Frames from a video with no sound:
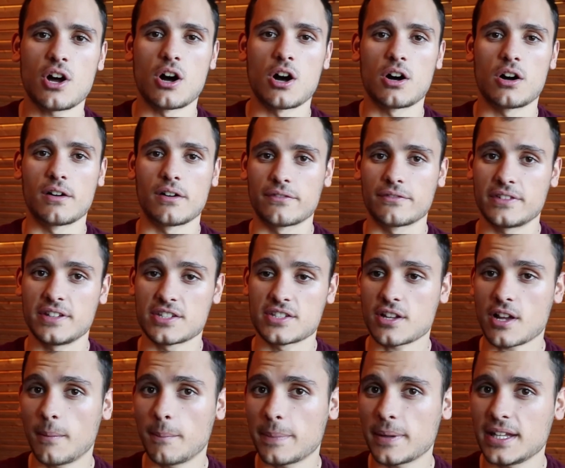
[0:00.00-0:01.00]
of this
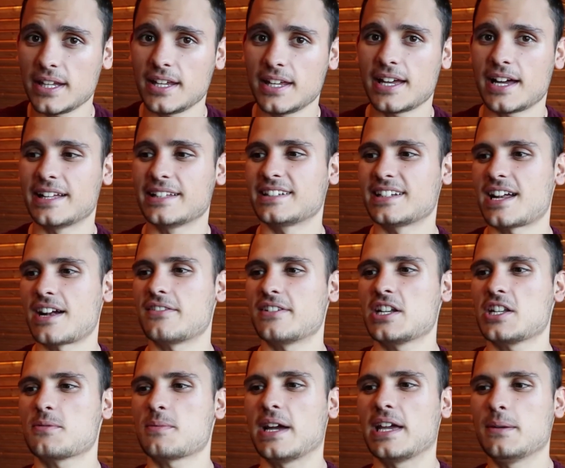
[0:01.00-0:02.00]
company at an
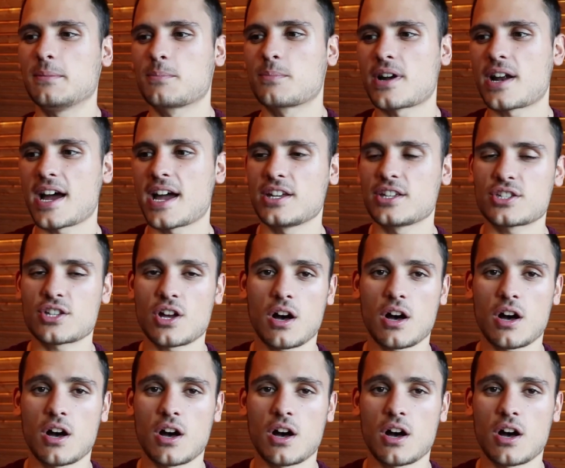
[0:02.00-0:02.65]
average buying price